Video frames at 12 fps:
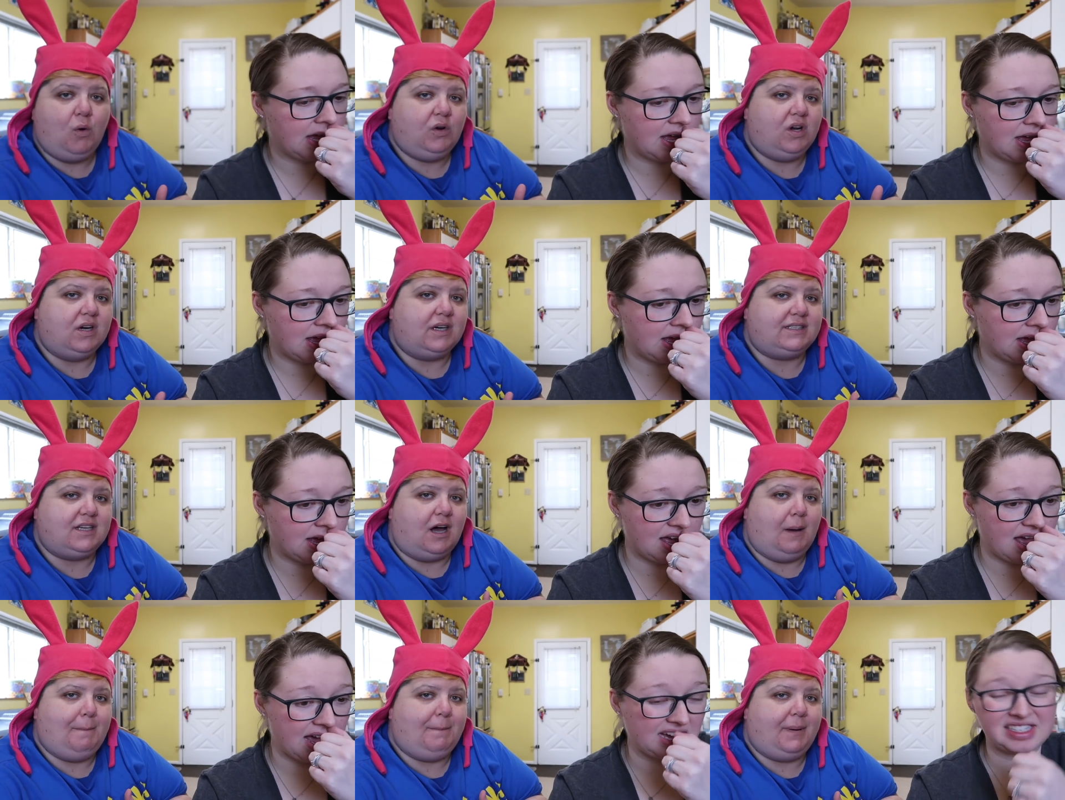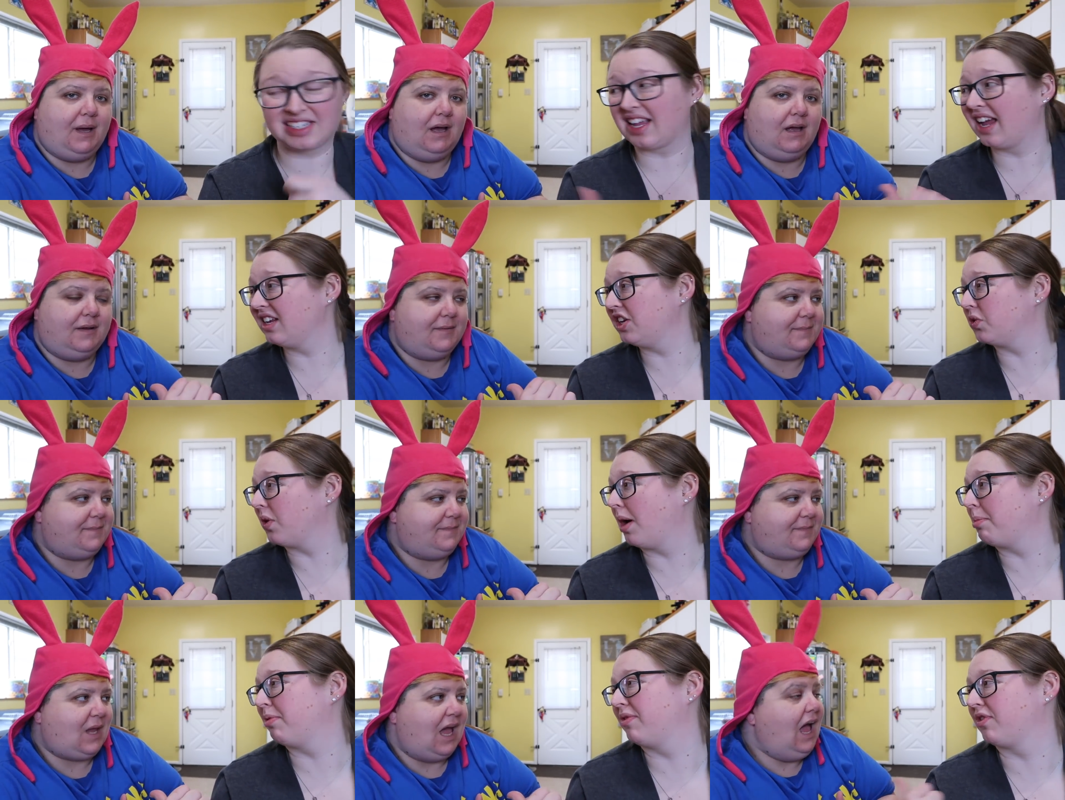Speaker 1: phone hooked up. I signed you
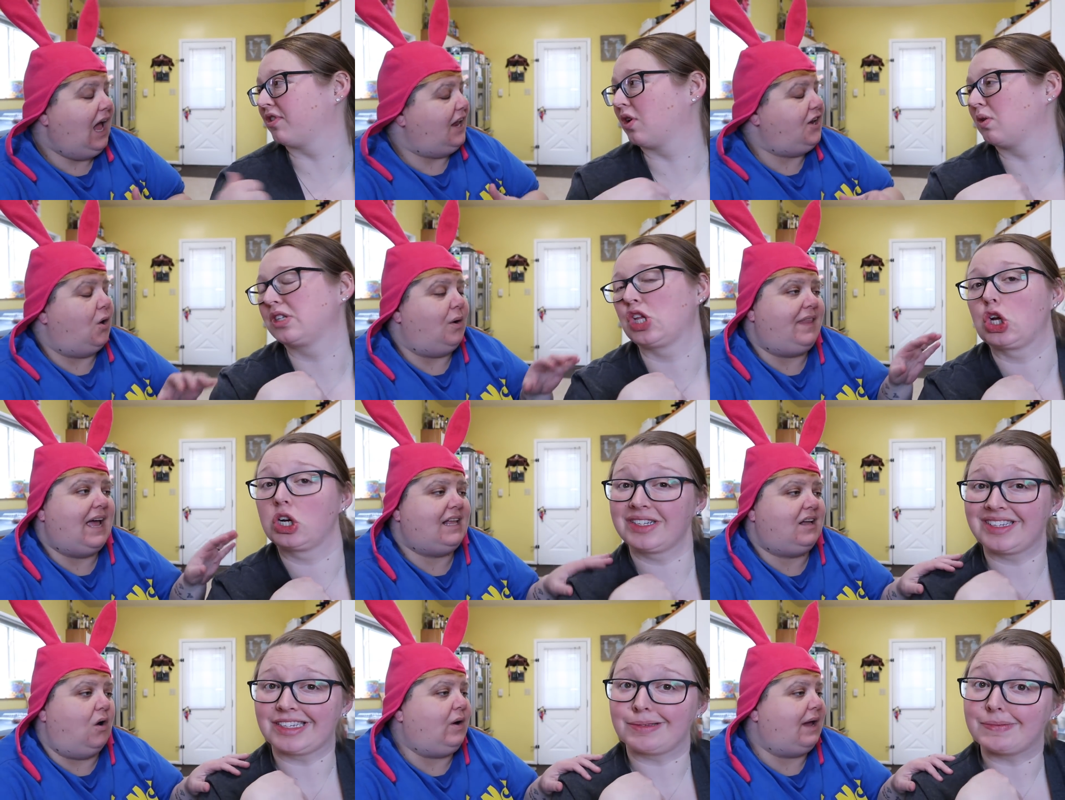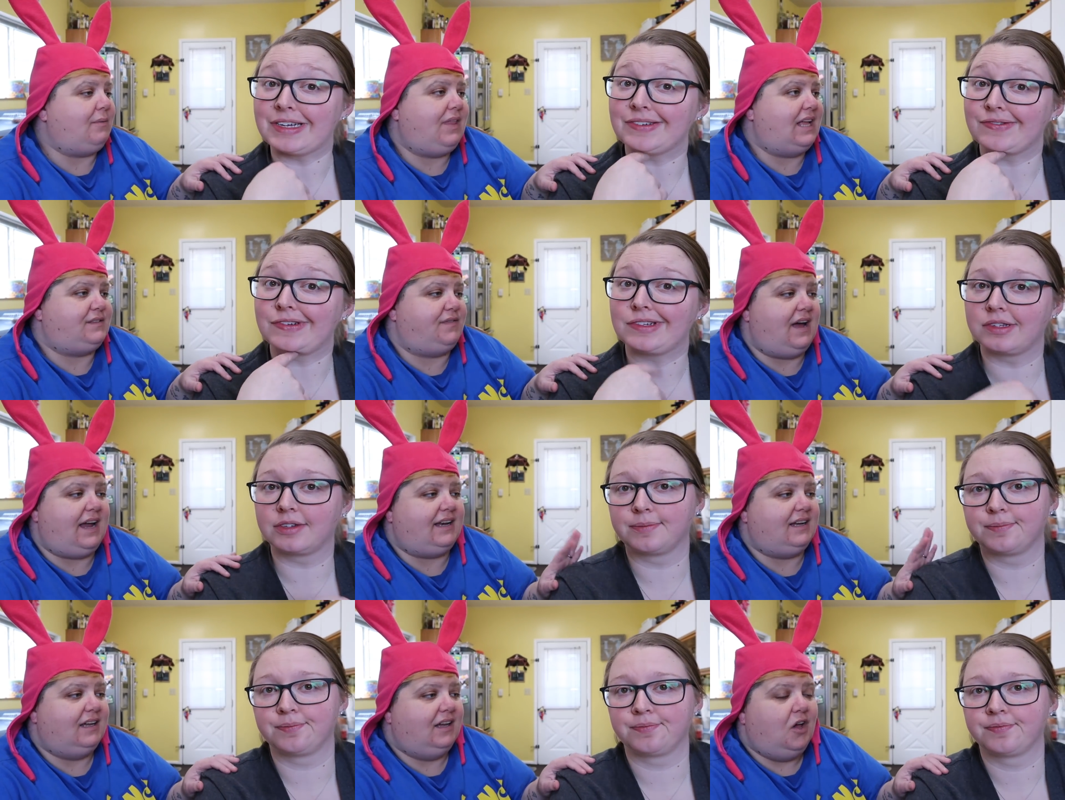up for those. No, and that's okay, that's fine.